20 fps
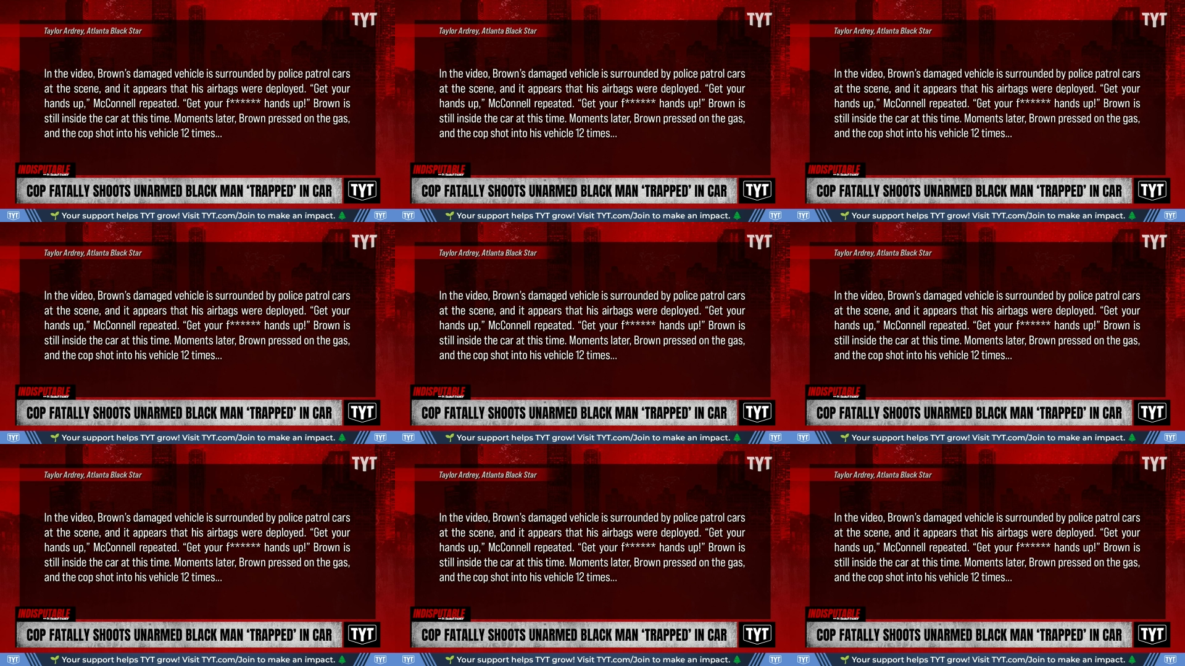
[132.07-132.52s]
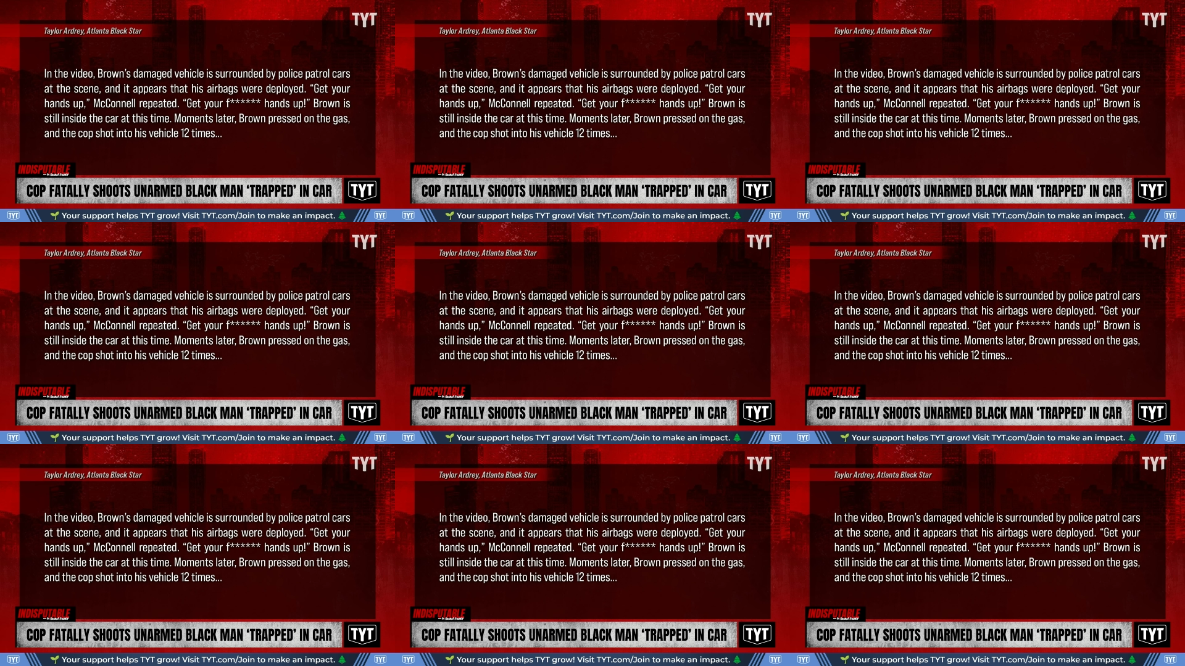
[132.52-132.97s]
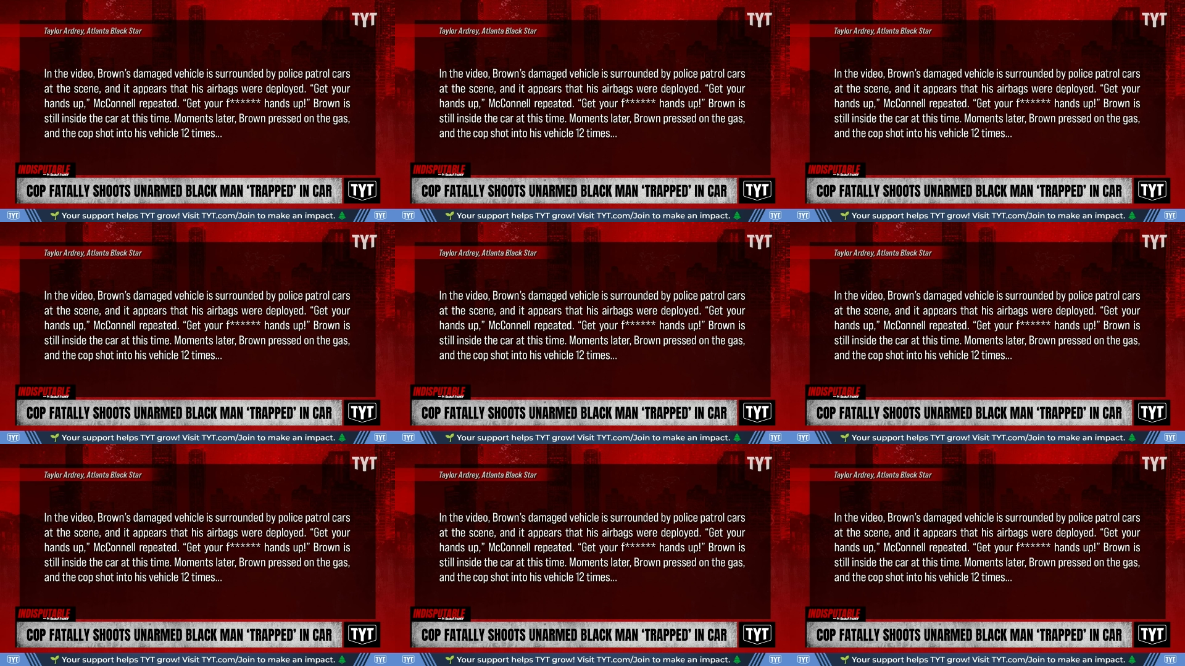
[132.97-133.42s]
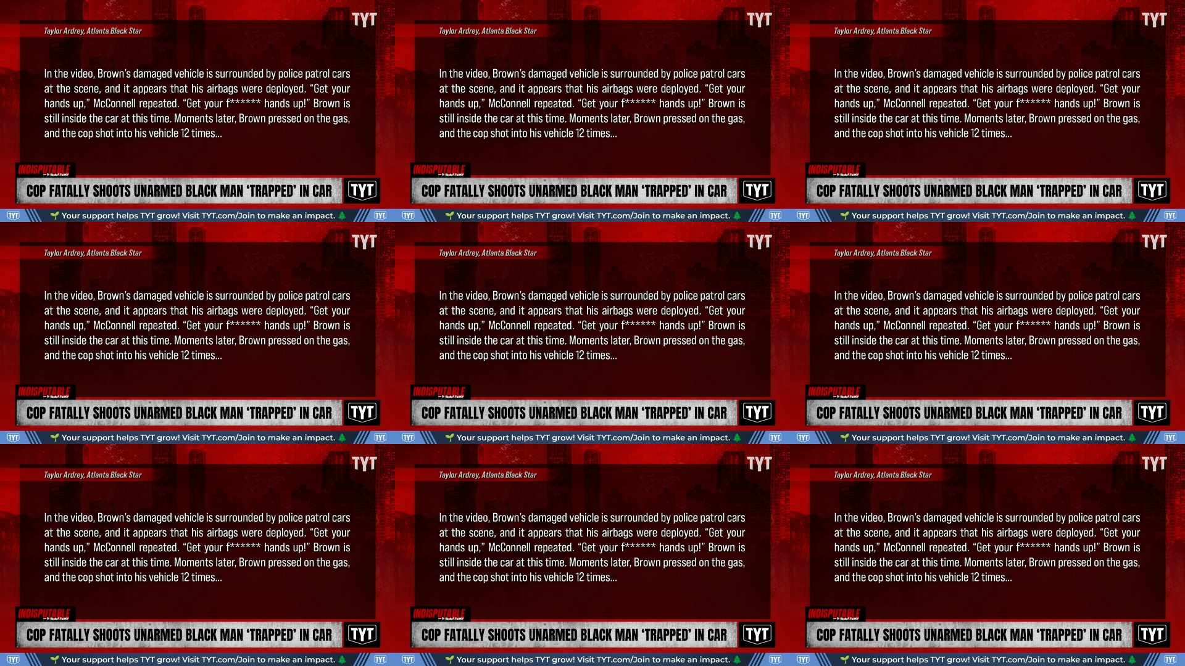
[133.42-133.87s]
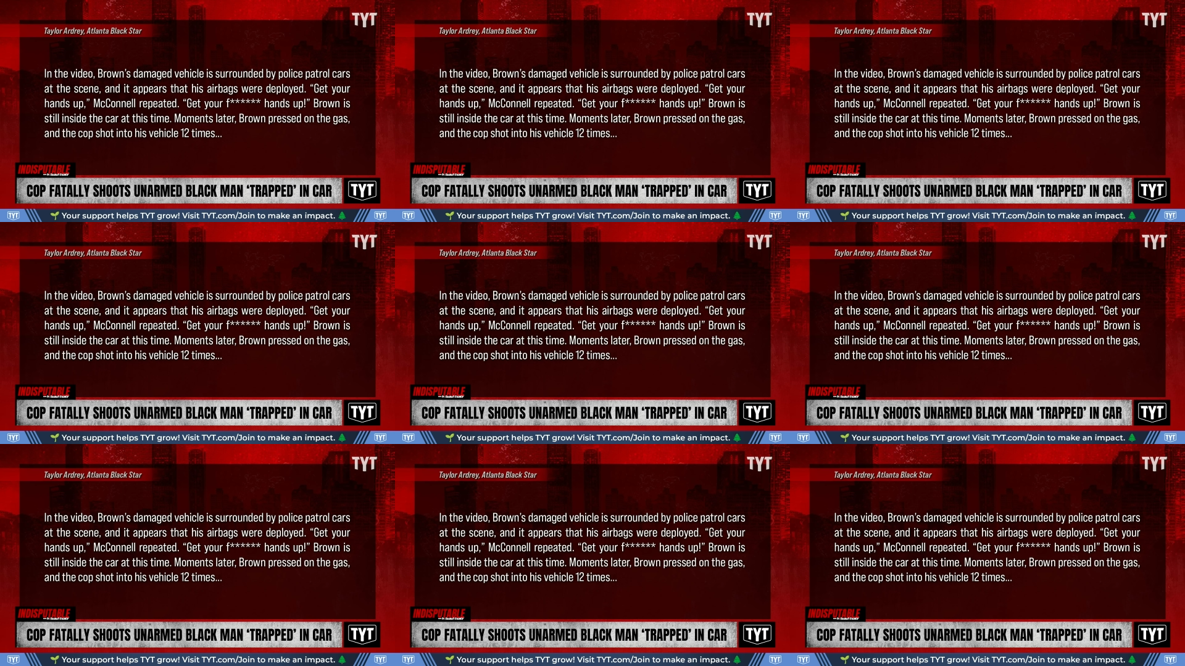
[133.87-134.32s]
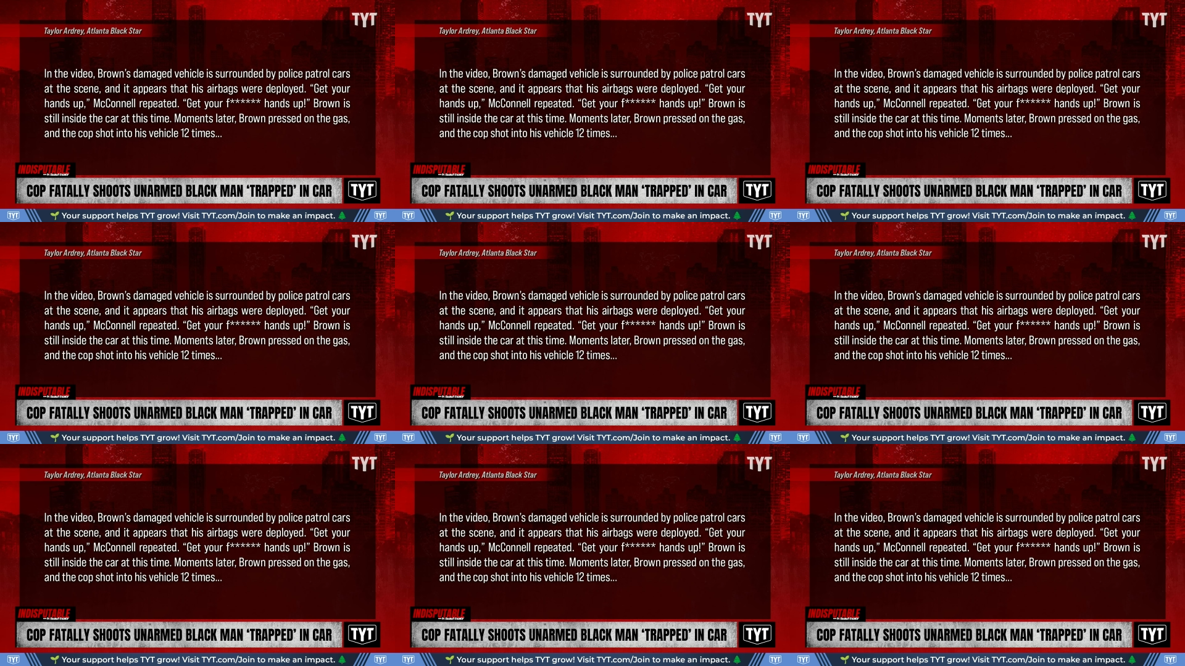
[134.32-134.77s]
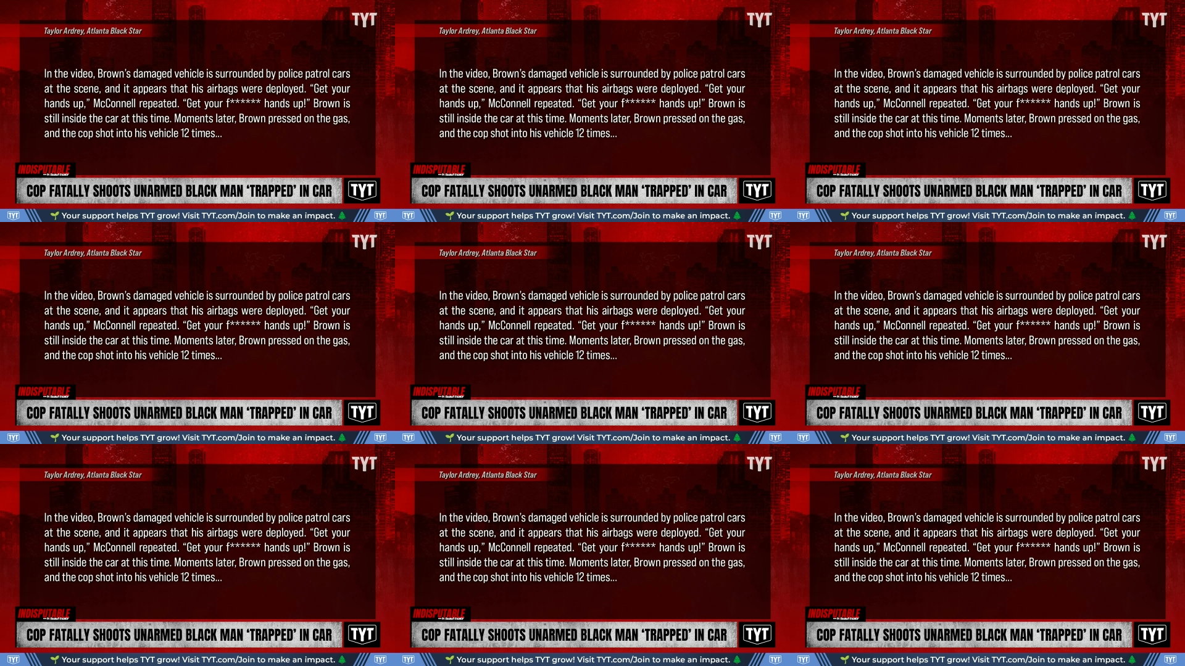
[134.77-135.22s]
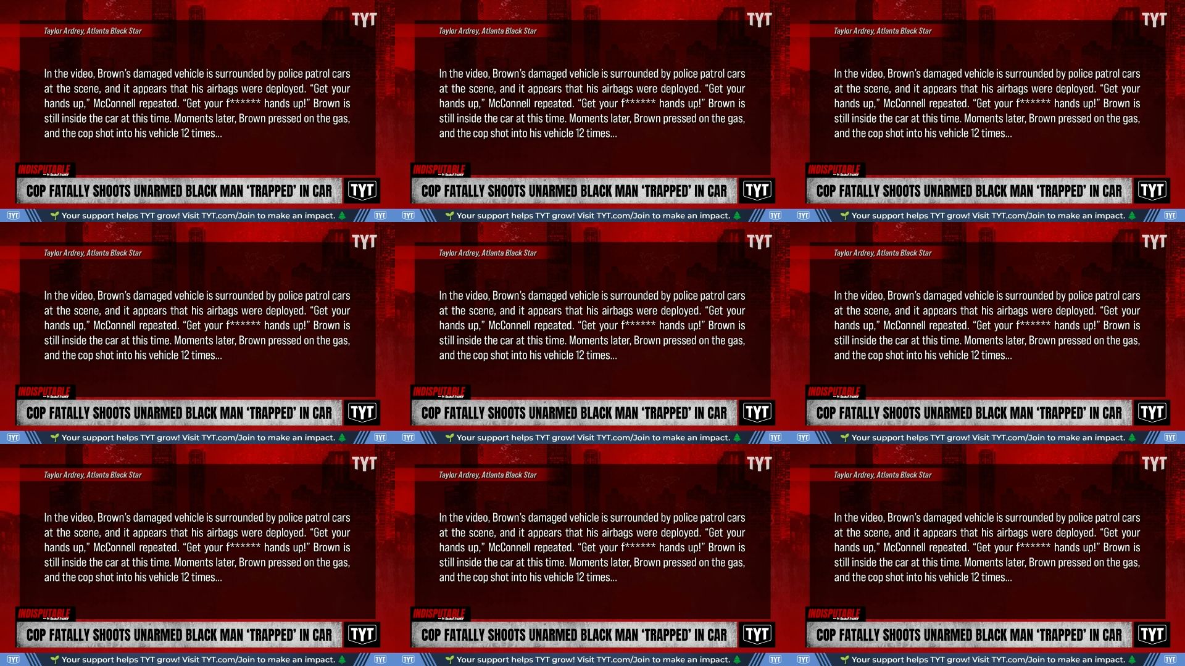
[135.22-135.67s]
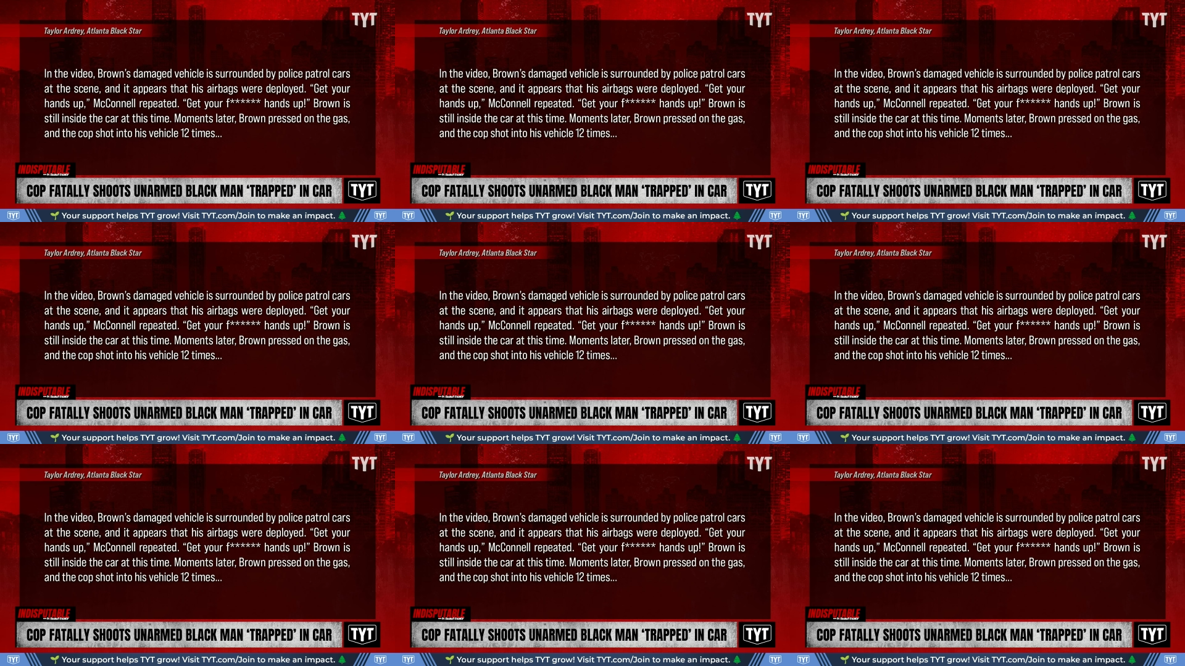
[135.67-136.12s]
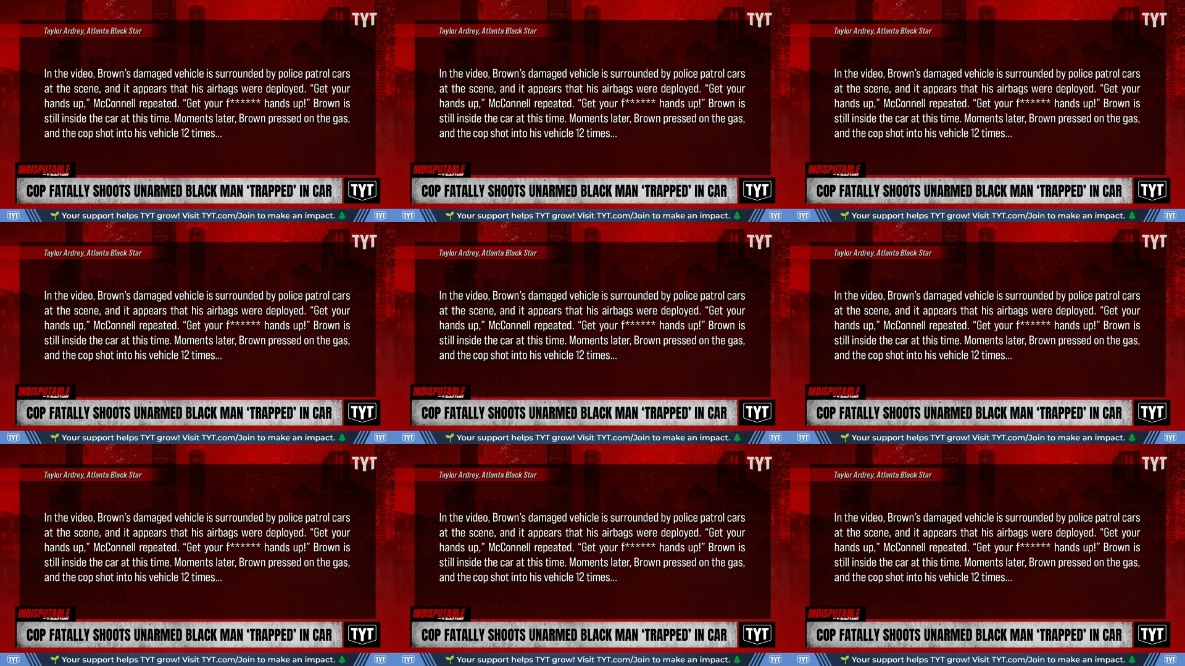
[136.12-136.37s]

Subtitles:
No face is visible, so there are no lips to read.